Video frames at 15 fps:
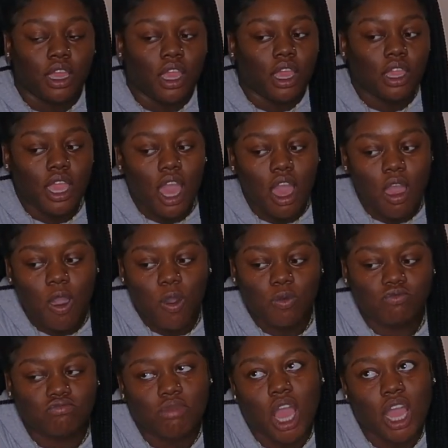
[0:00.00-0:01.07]
And
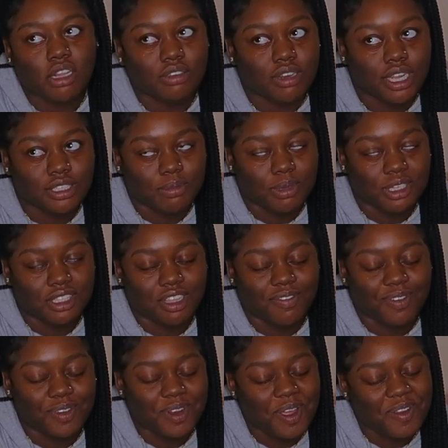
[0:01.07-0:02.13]
y'all, I tried some of the
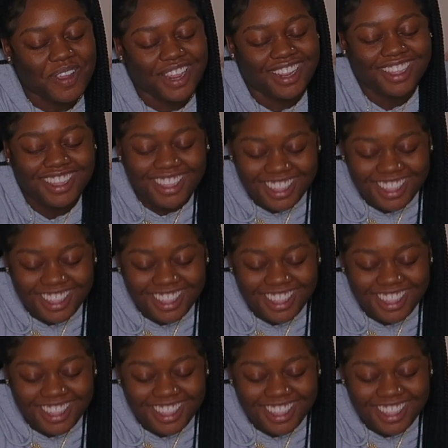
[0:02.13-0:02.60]
stuff on already.